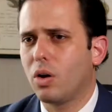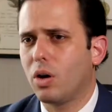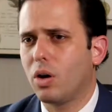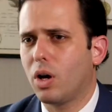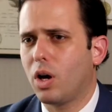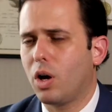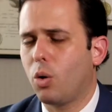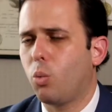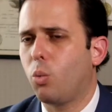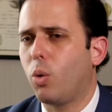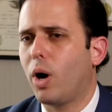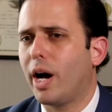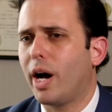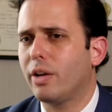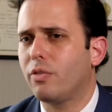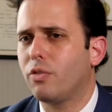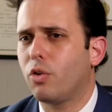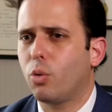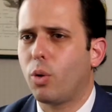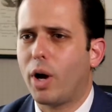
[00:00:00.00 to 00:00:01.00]
a wide
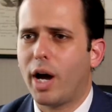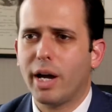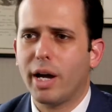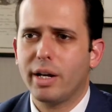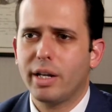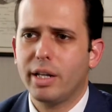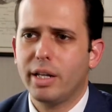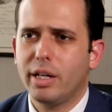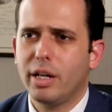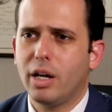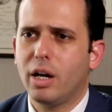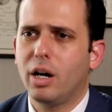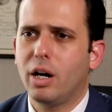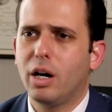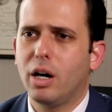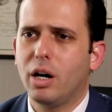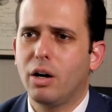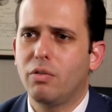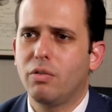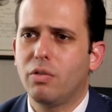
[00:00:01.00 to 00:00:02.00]
variety
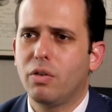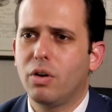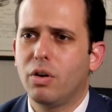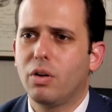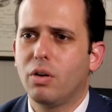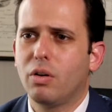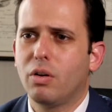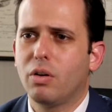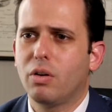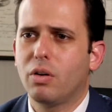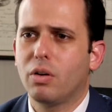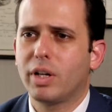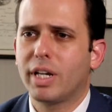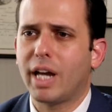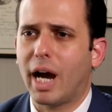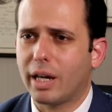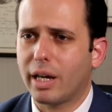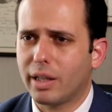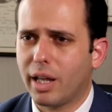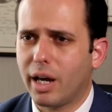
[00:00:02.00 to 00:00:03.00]
of
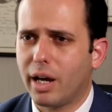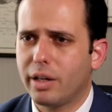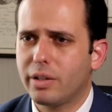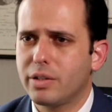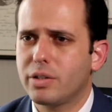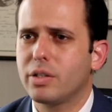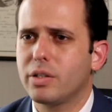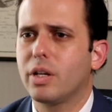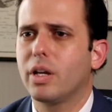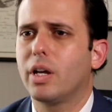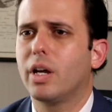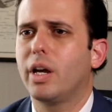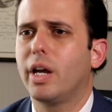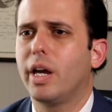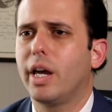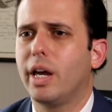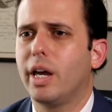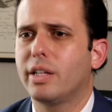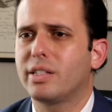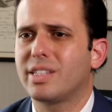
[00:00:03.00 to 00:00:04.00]
guidelines
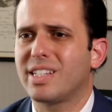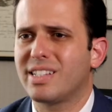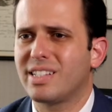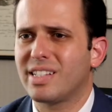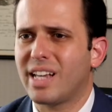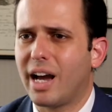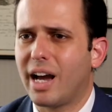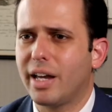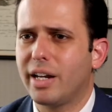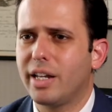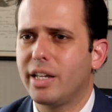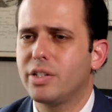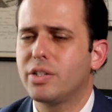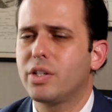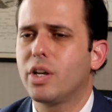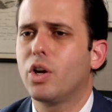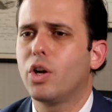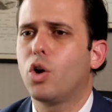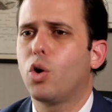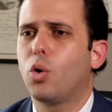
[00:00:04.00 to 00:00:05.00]
and societies
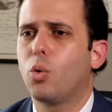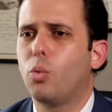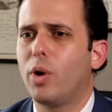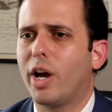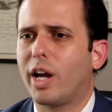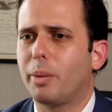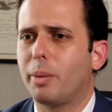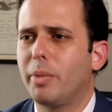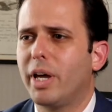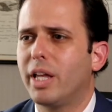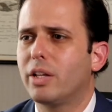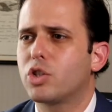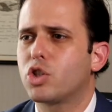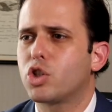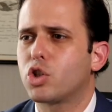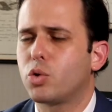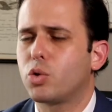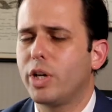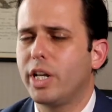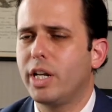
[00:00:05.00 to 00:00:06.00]
recommend
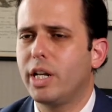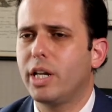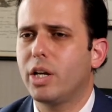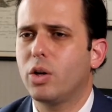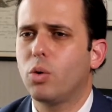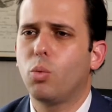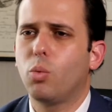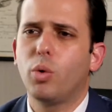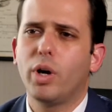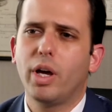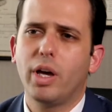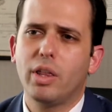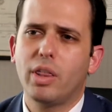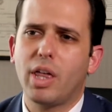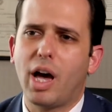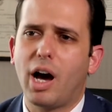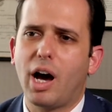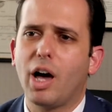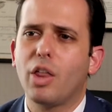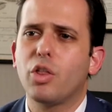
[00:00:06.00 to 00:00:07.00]
screening with
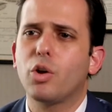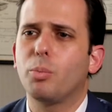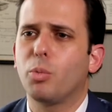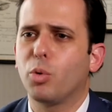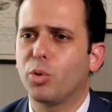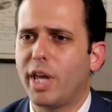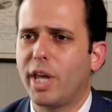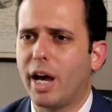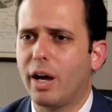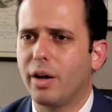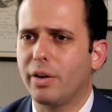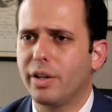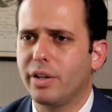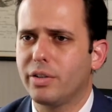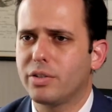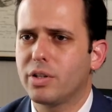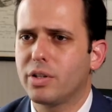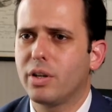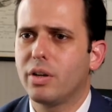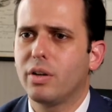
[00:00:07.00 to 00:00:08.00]
other
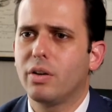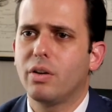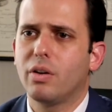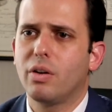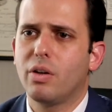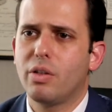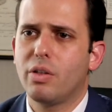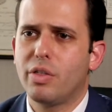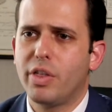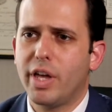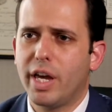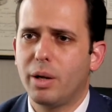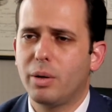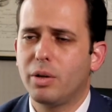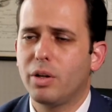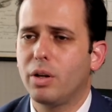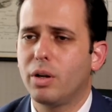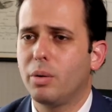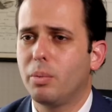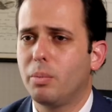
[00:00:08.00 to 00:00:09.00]
modalities than
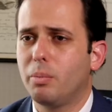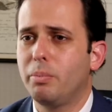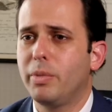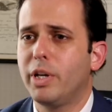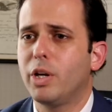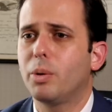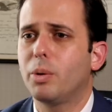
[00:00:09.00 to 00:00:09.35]
mere